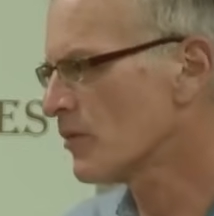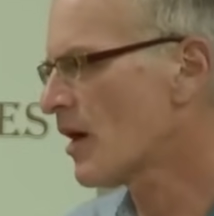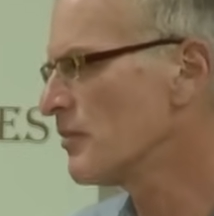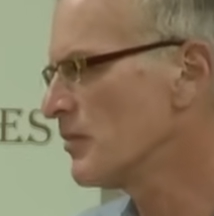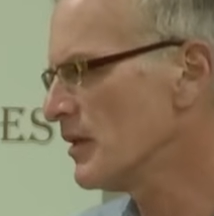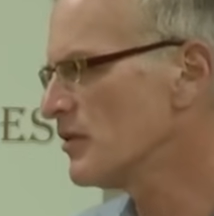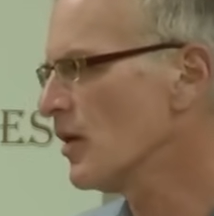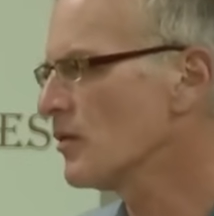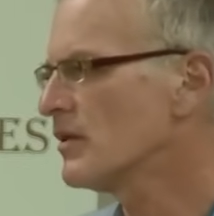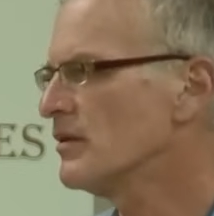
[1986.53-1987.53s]
probably a
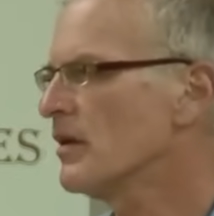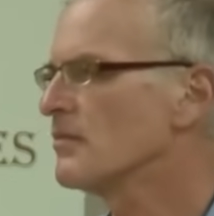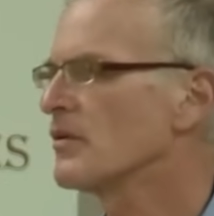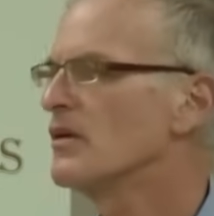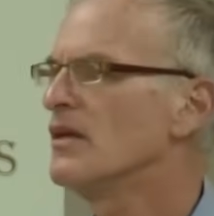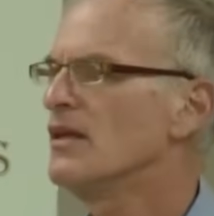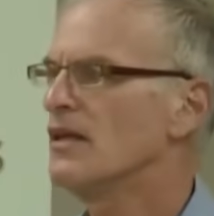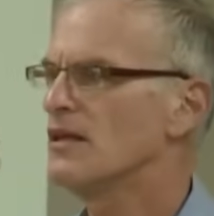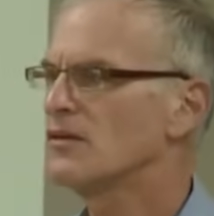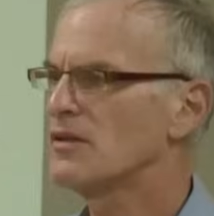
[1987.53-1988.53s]
token number,
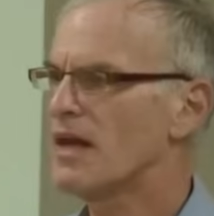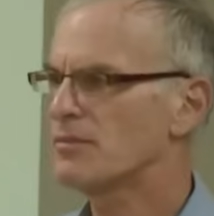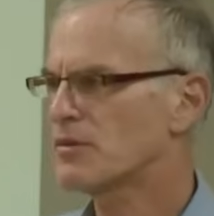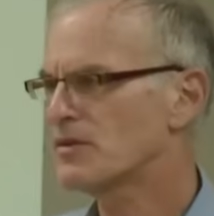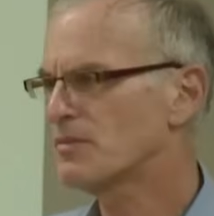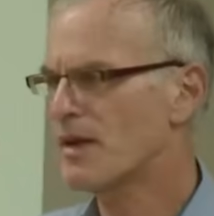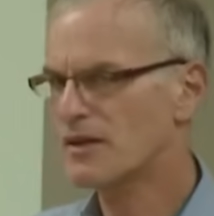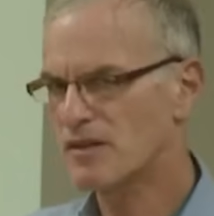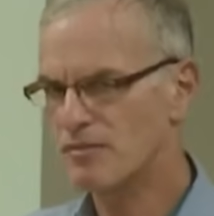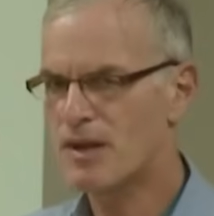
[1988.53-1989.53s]
into that
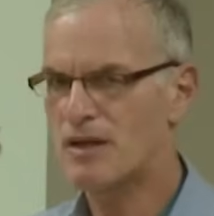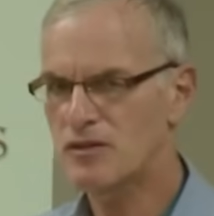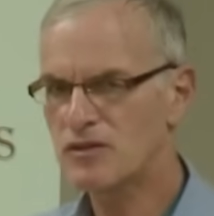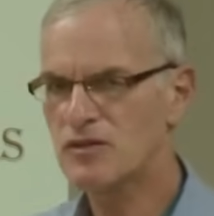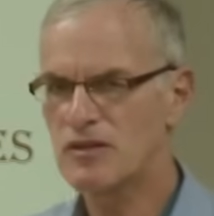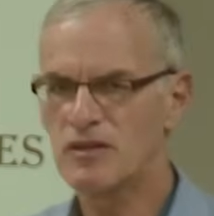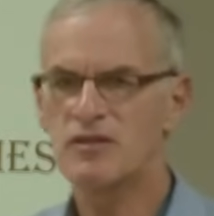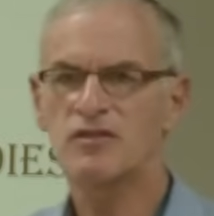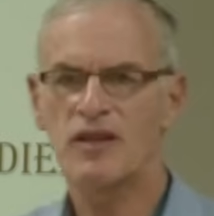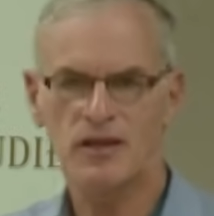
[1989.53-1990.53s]
prospective Palestinian
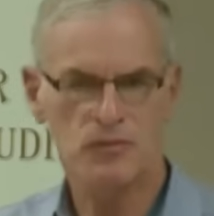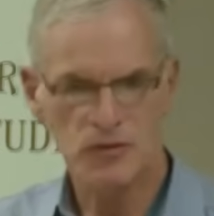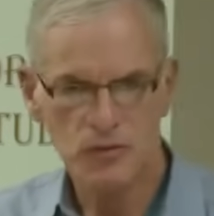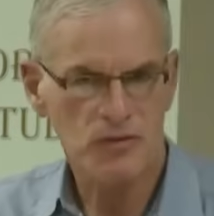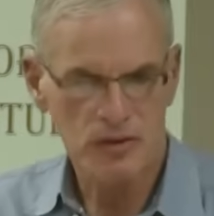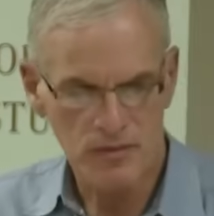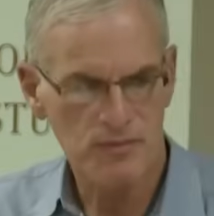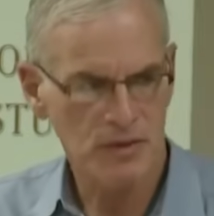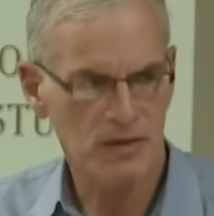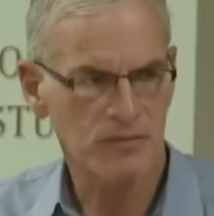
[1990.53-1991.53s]
state, which won't even
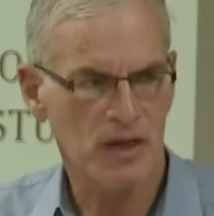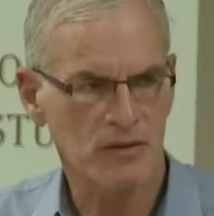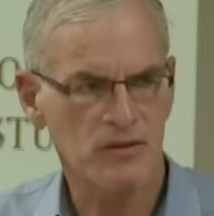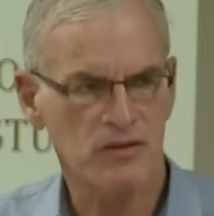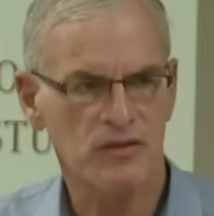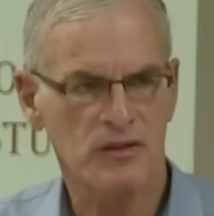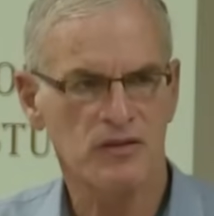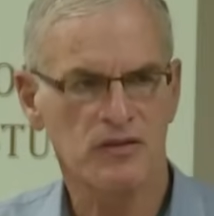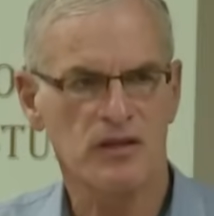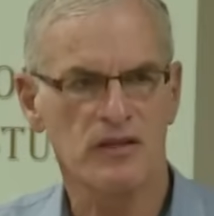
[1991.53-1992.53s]
be a
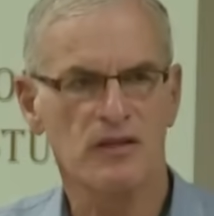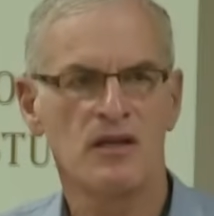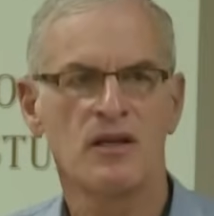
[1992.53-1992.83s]
Palestinian state.